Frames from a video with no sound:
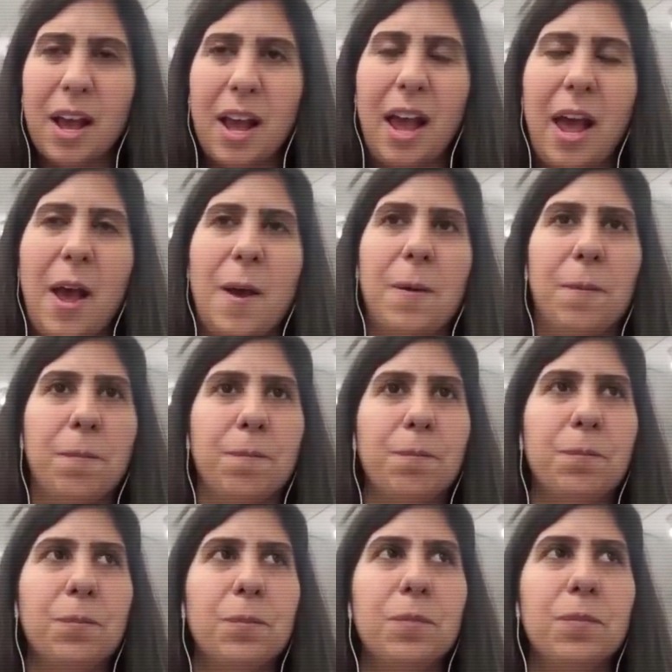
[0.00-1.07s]

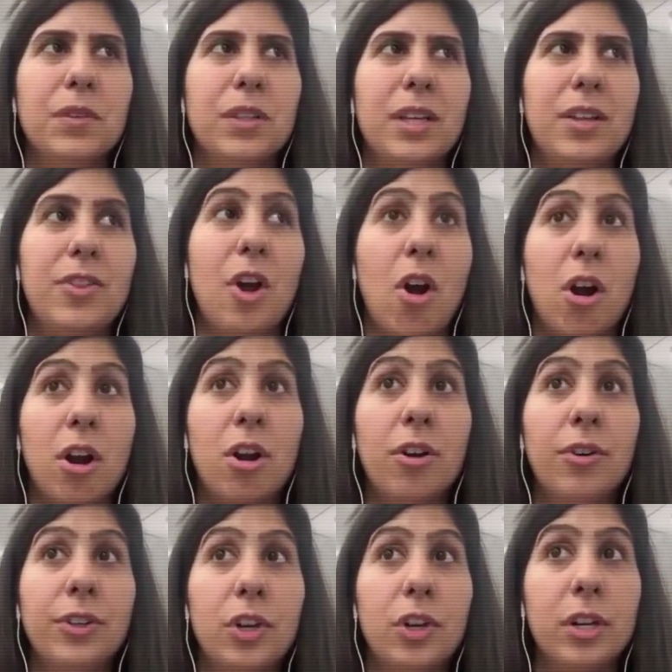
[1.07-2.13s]
There
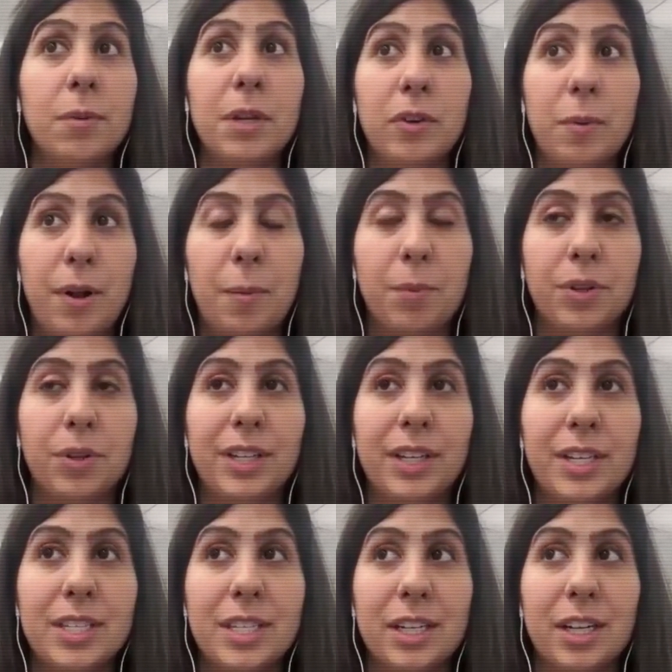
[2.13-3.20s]
are going to be
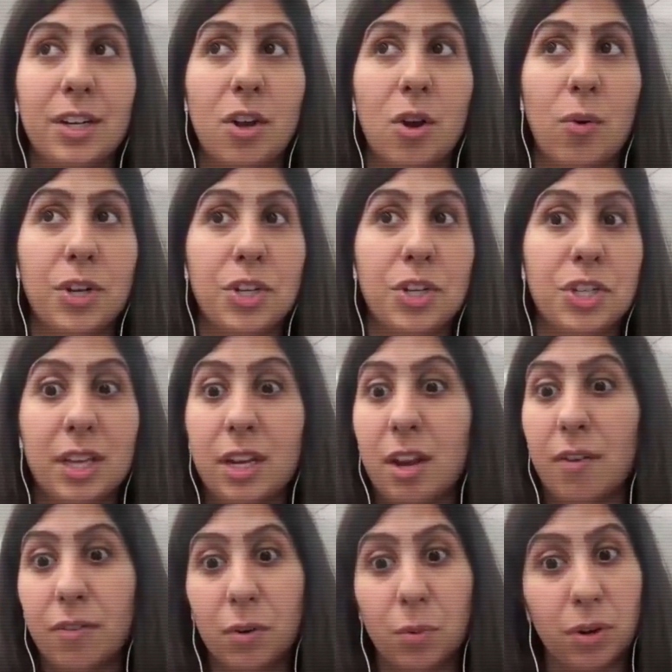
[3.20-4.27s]
Republicans that I know I just can
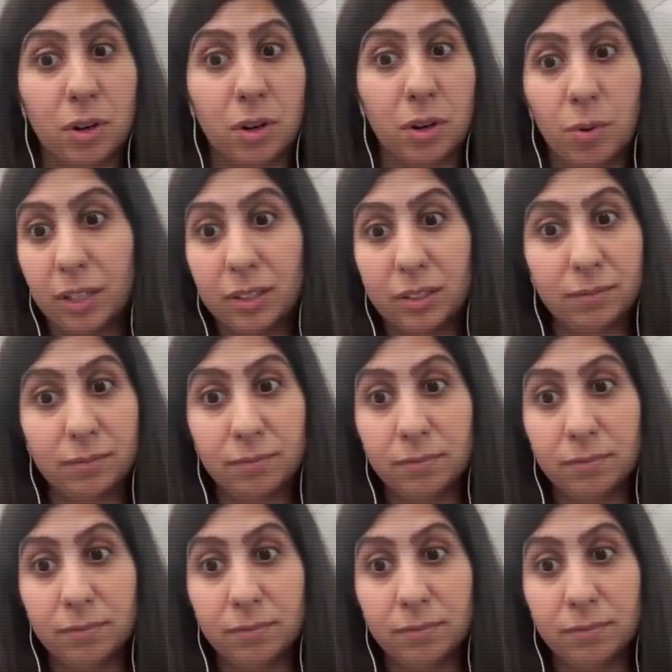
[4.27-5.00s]
never work with.